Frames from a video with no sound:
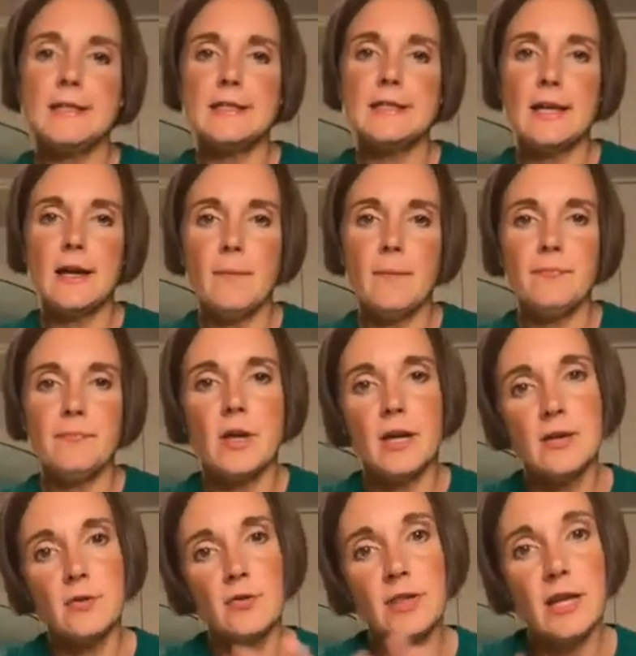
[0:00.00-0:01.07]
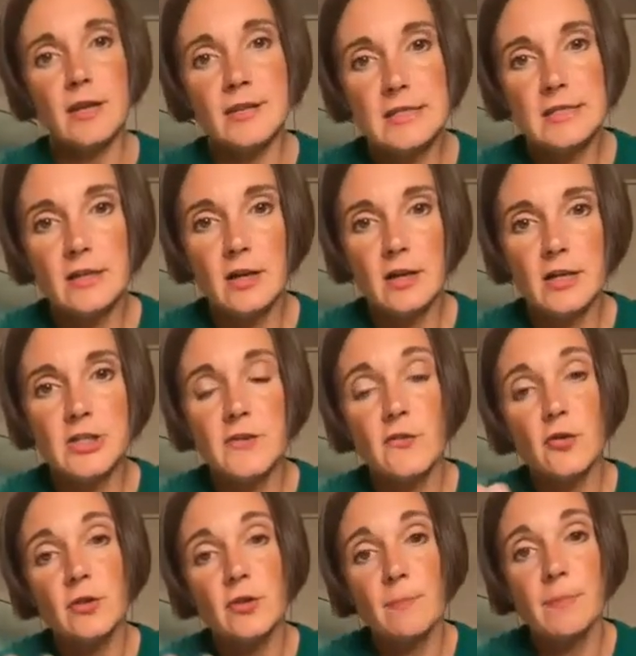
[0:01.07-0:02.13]
And on the other side,
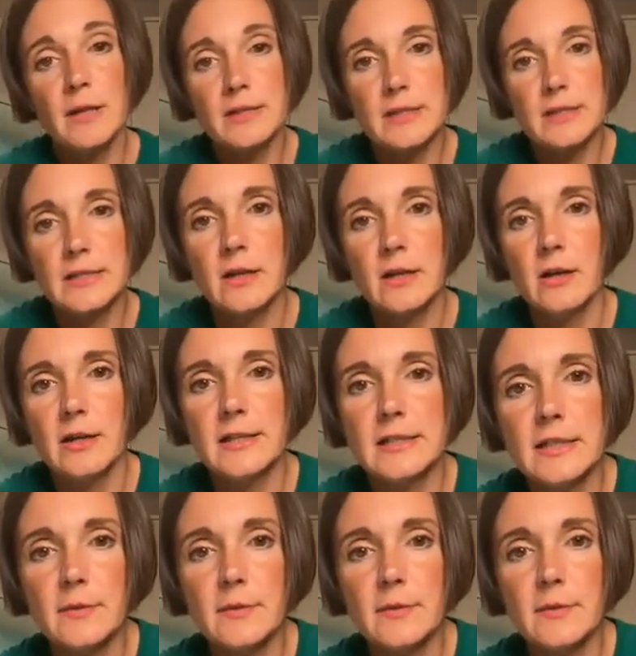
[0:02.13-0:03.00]
you've got the blunt side.